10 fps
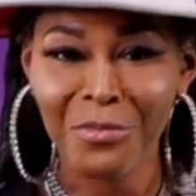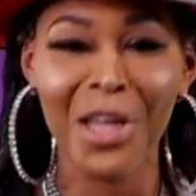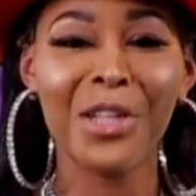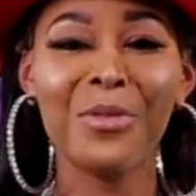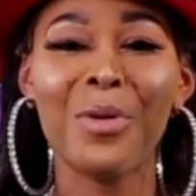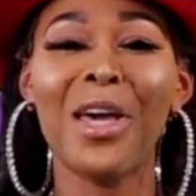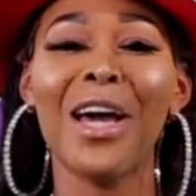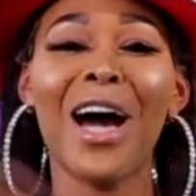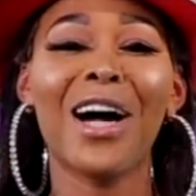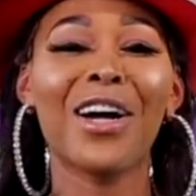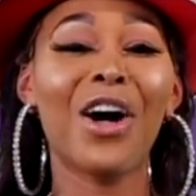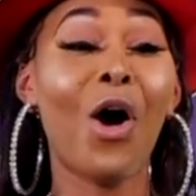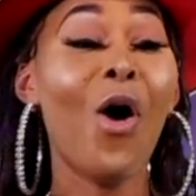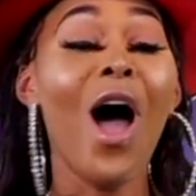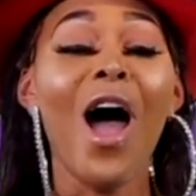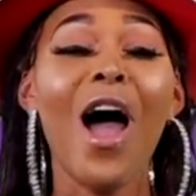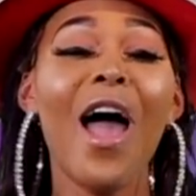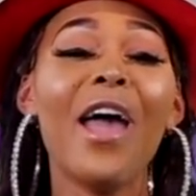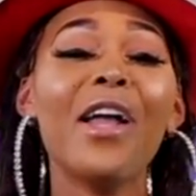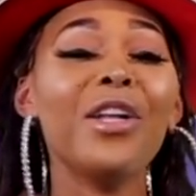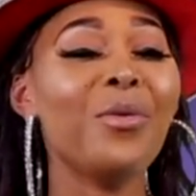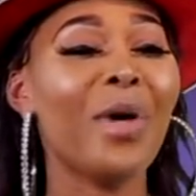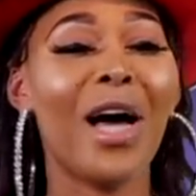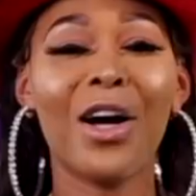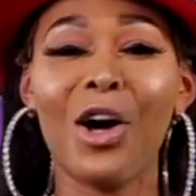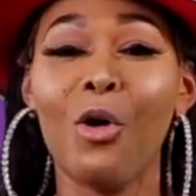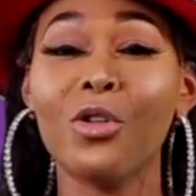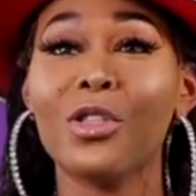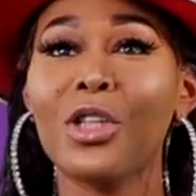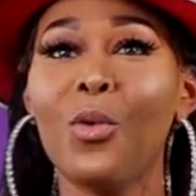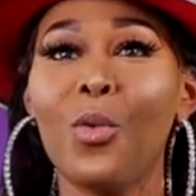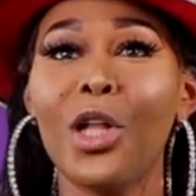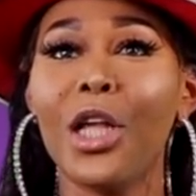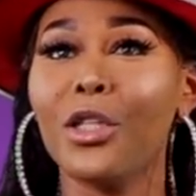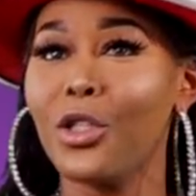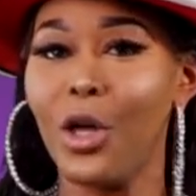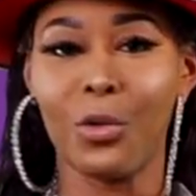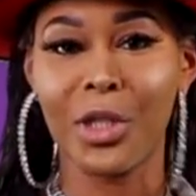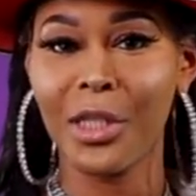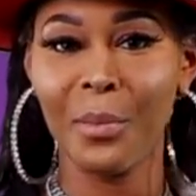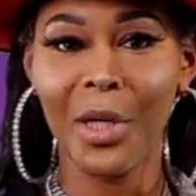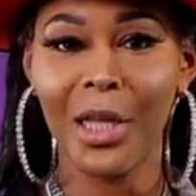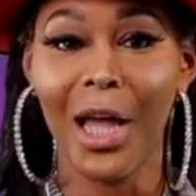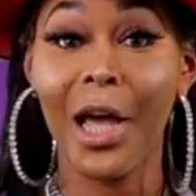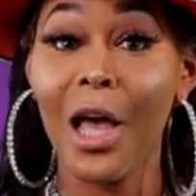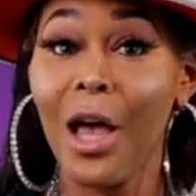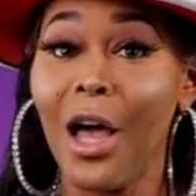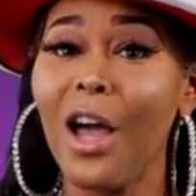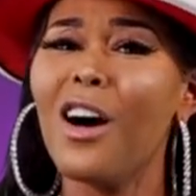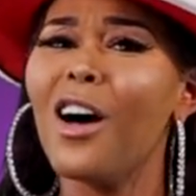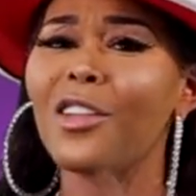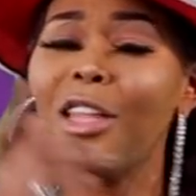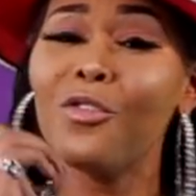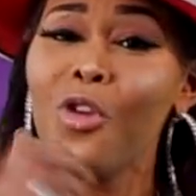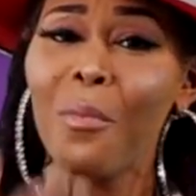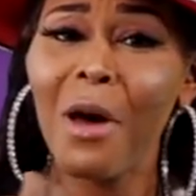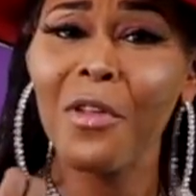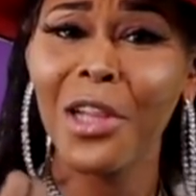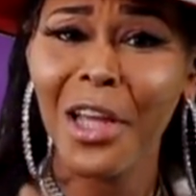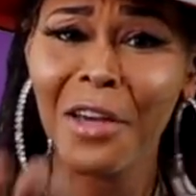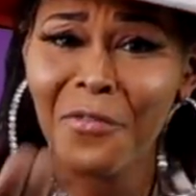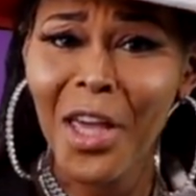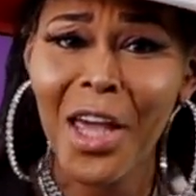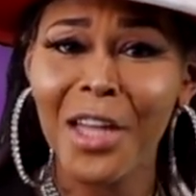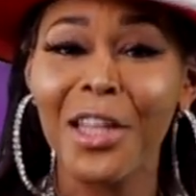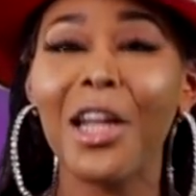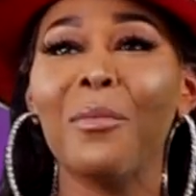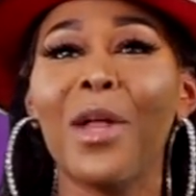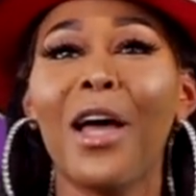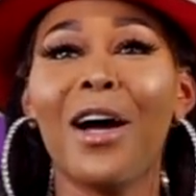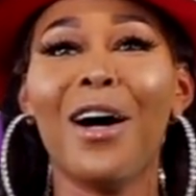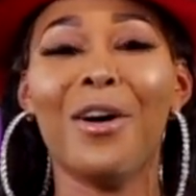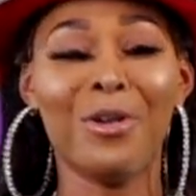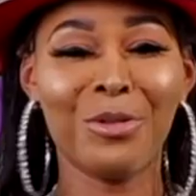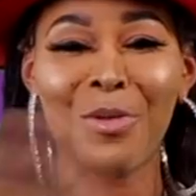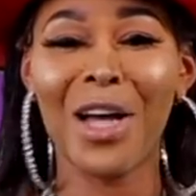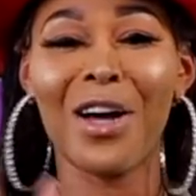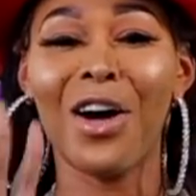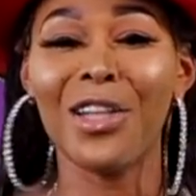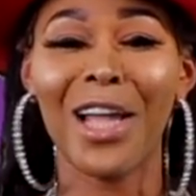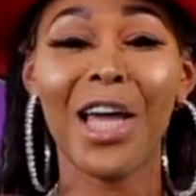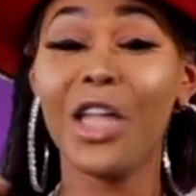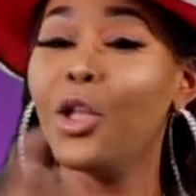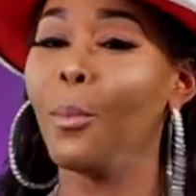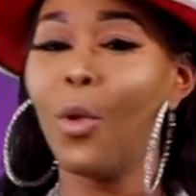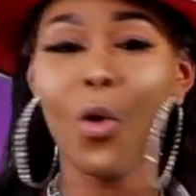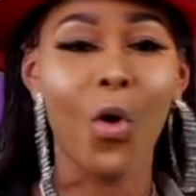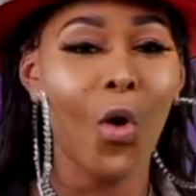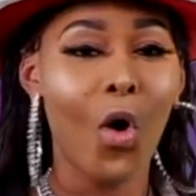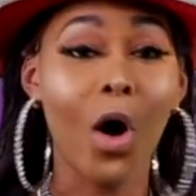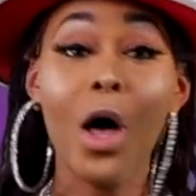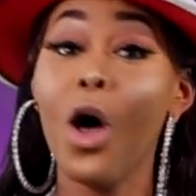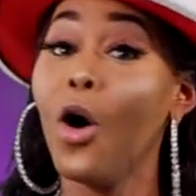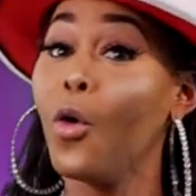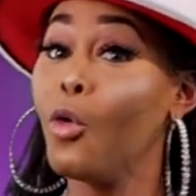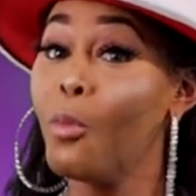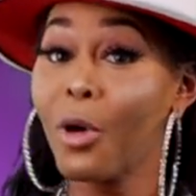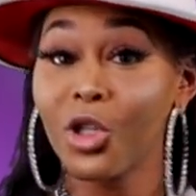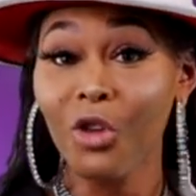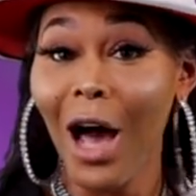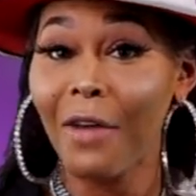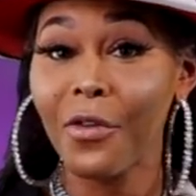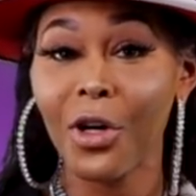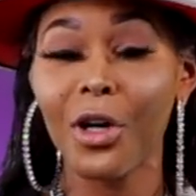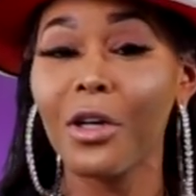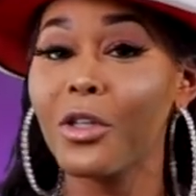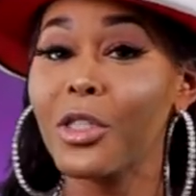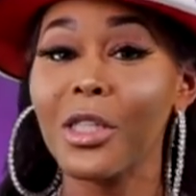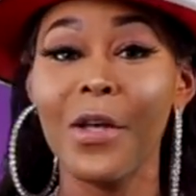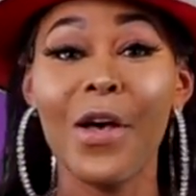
Anywhere I go, someone is noticing me, like, did your mother Lanvin? And I'm like, oh my God, like in the mall, Uber drivers.